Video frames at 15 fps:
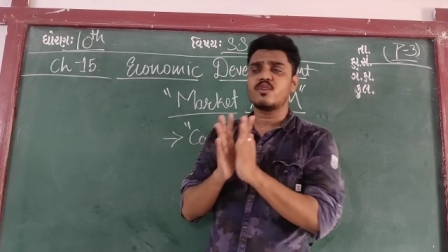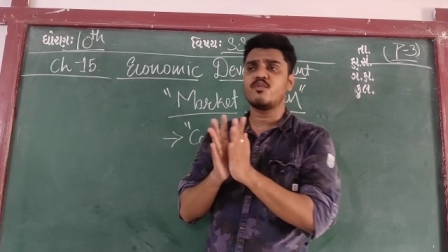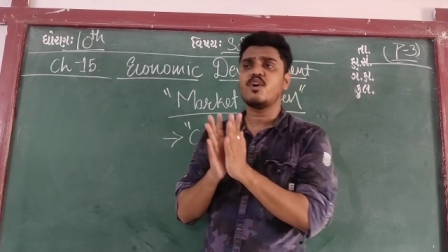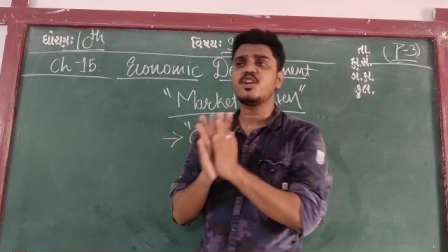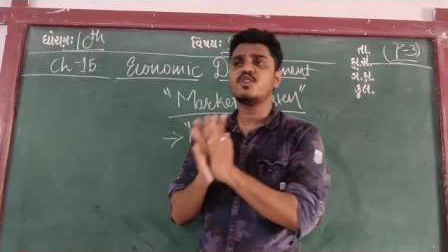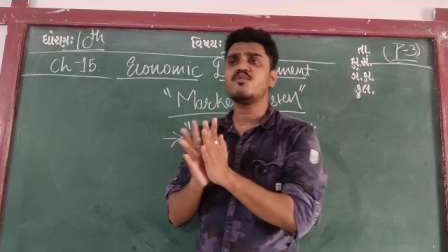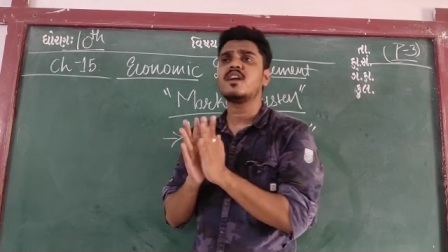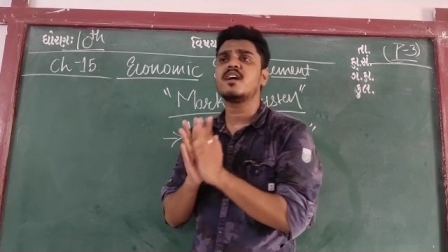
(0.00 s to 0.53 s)

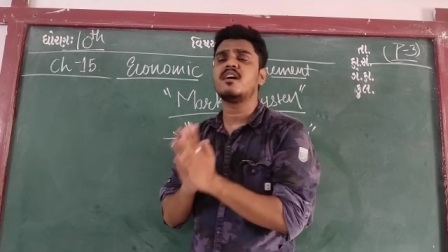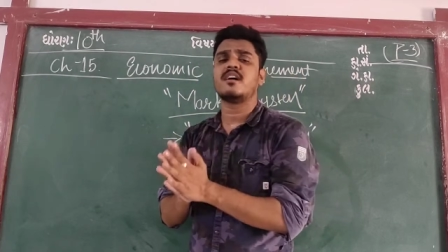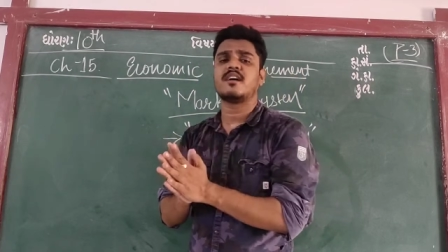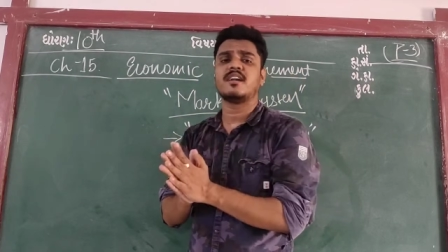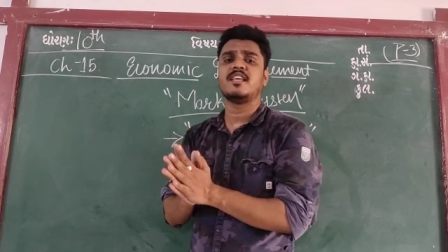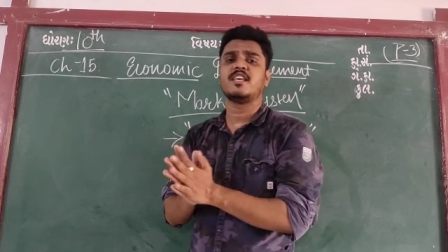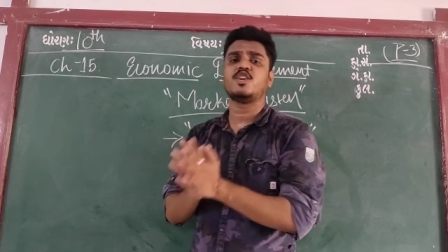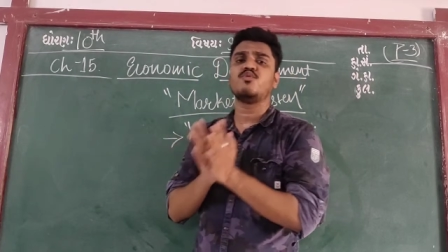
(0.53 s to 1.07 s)
what you are
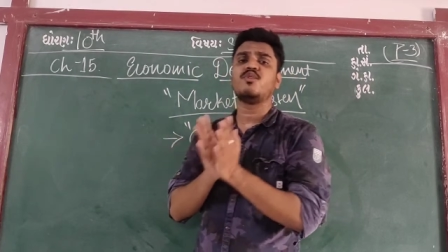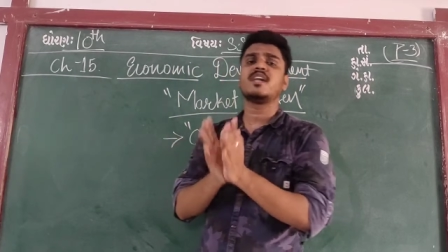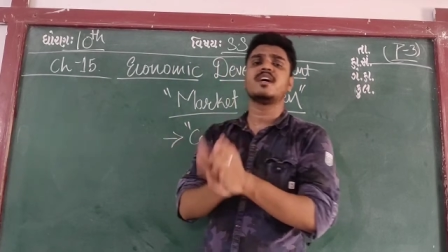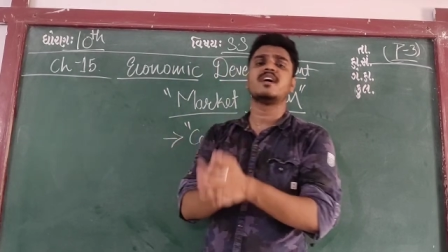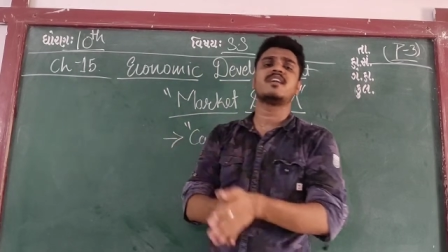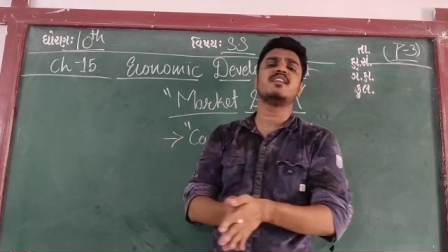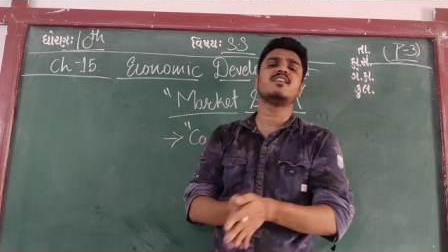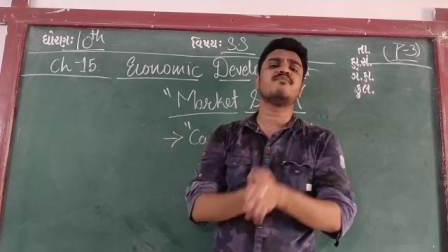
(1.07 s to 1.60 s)
earning? You are
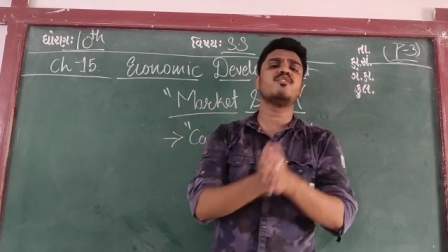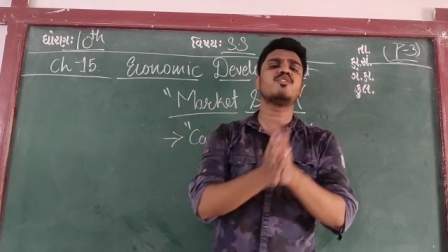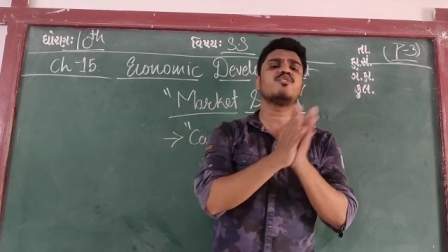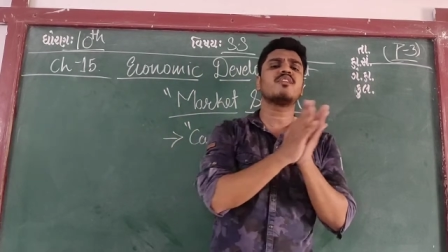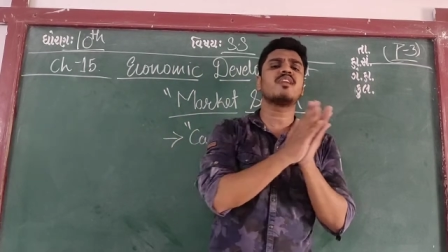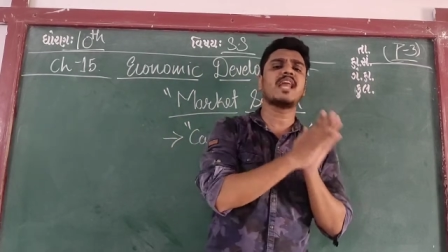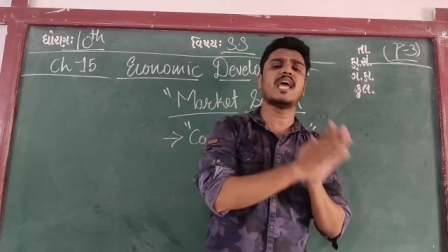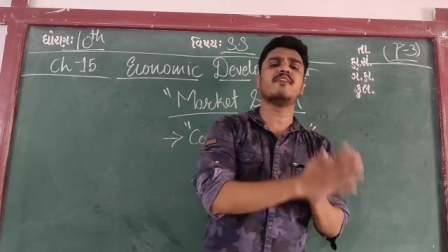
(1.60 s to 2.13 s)
earning for
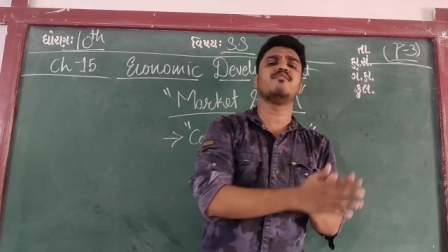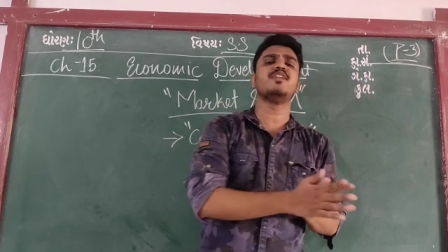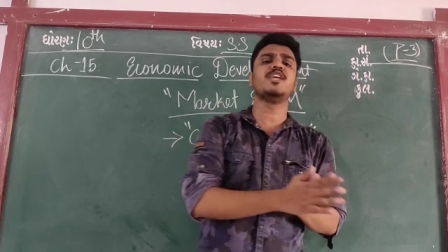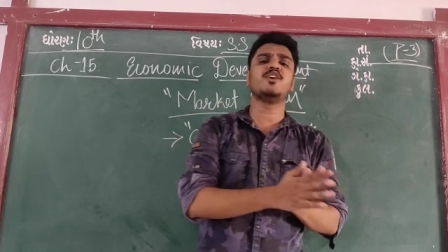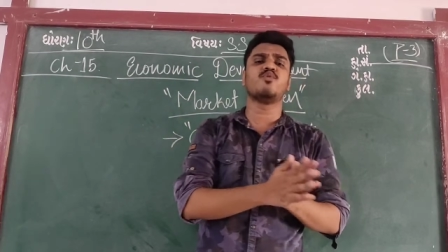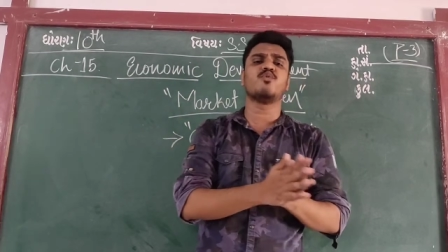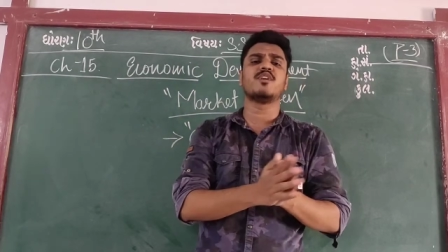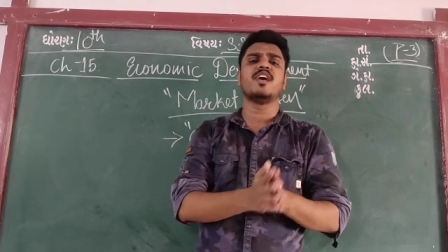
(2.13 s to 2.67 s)
your
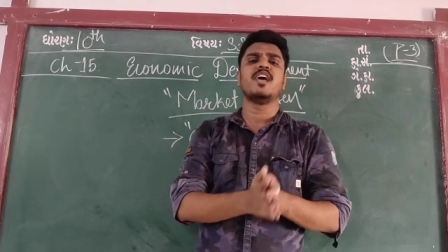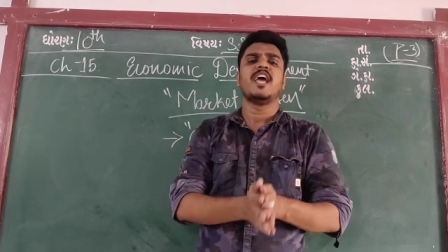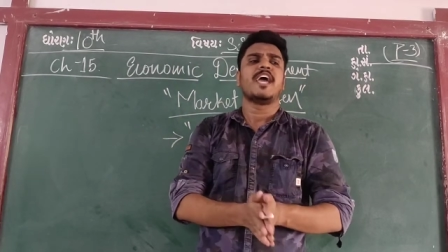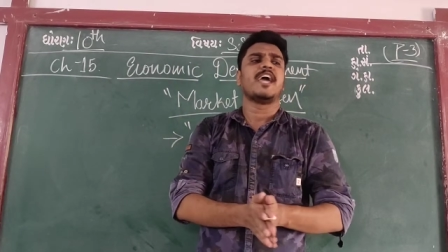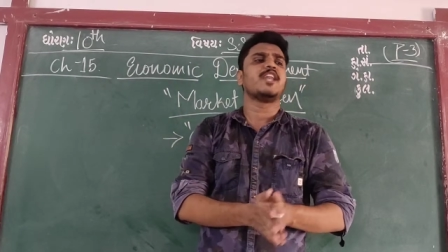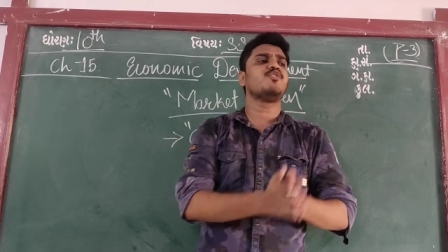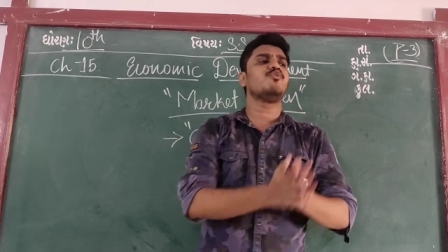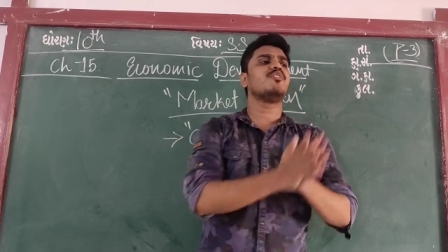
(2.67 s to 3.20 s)
livelihood
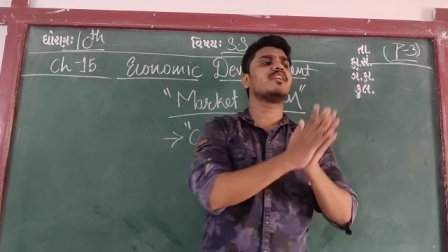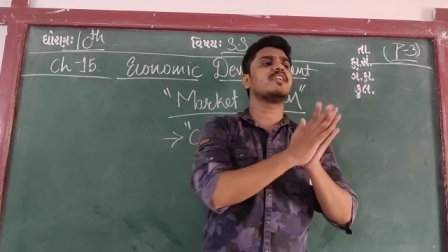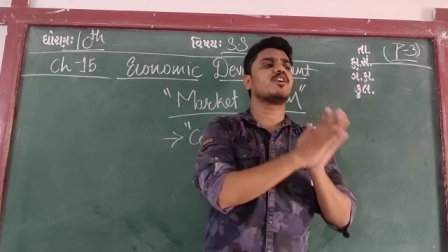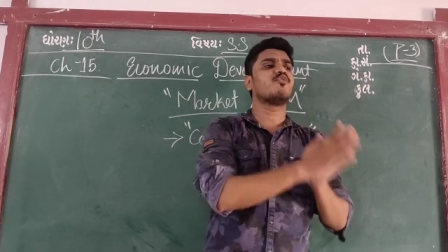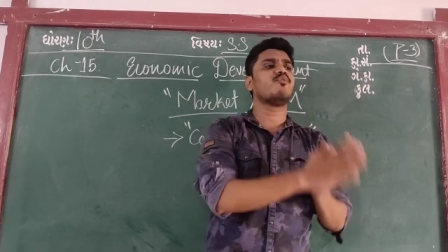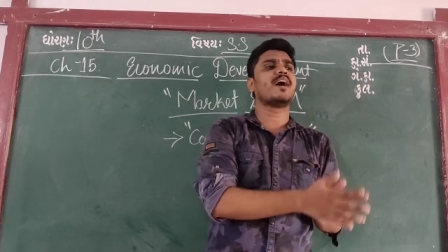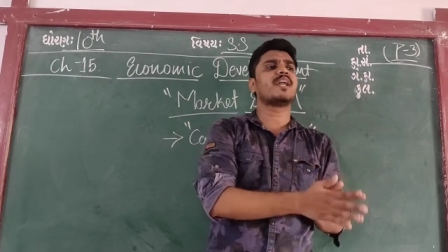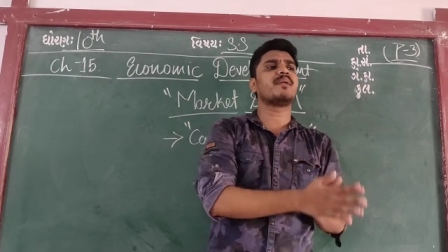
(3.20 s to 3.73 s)
and your
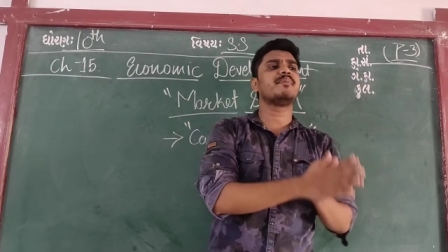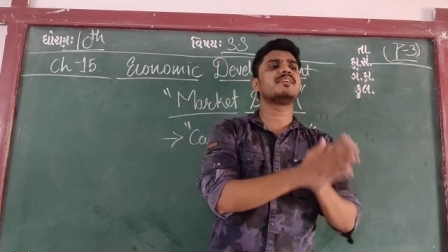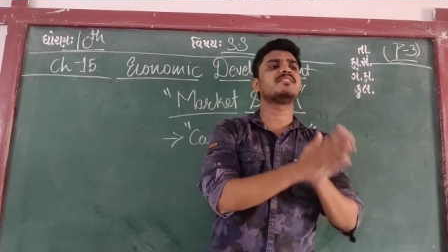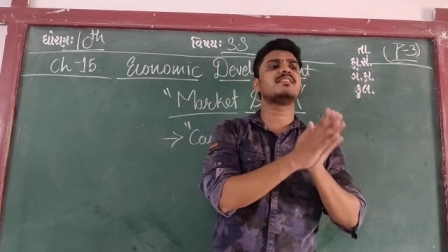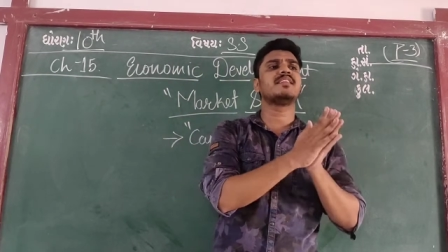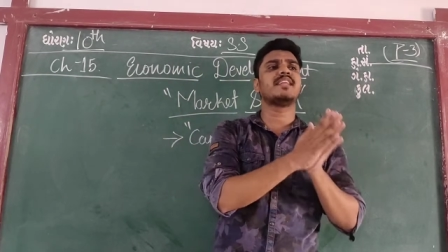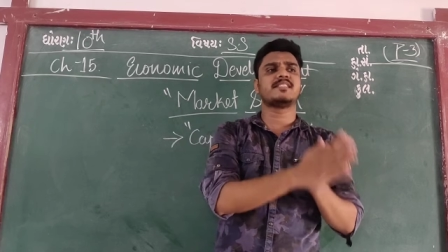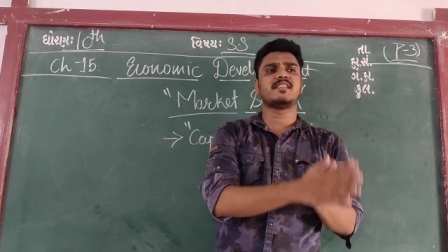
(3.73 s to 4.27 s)
requirements
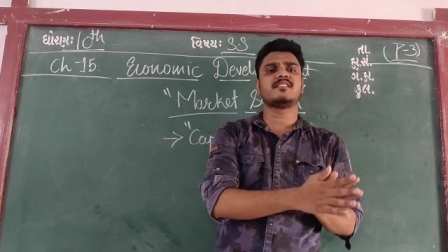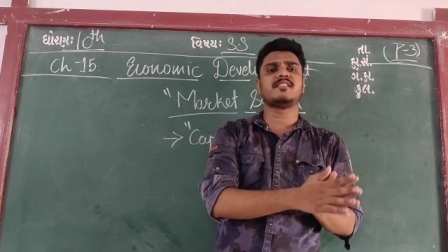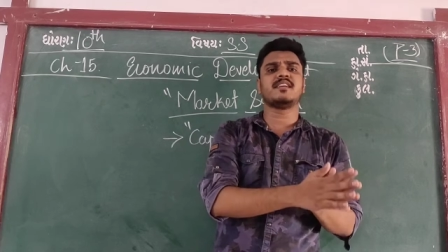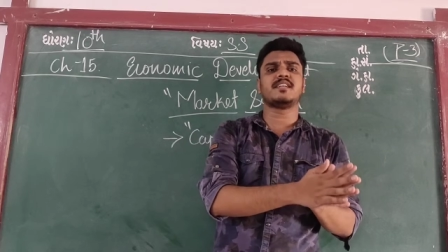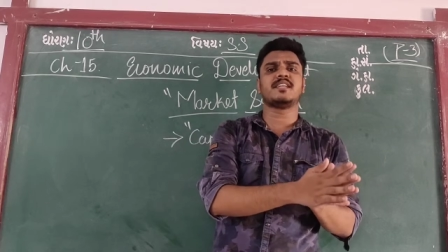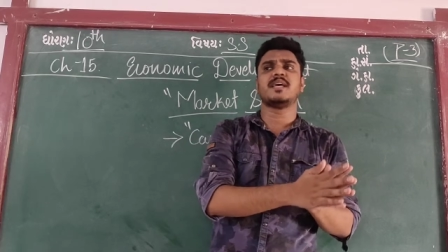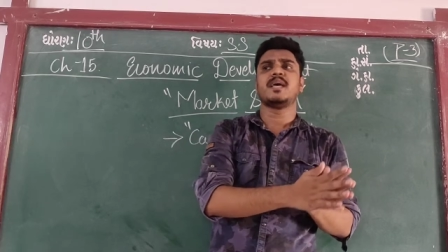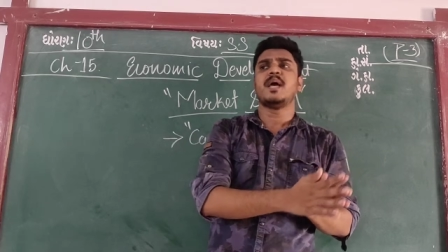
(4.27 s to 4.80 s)
and
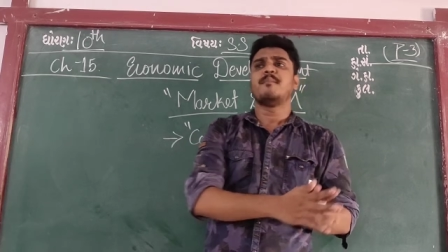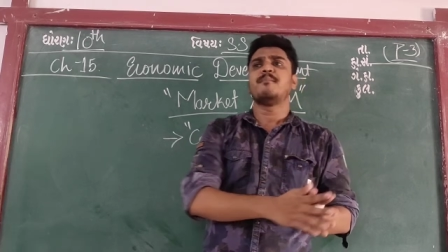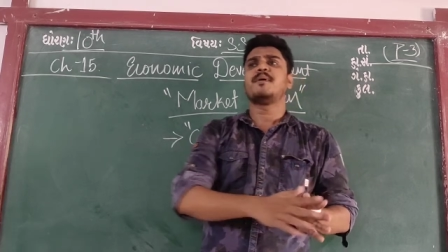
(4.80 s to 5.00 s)
necessity.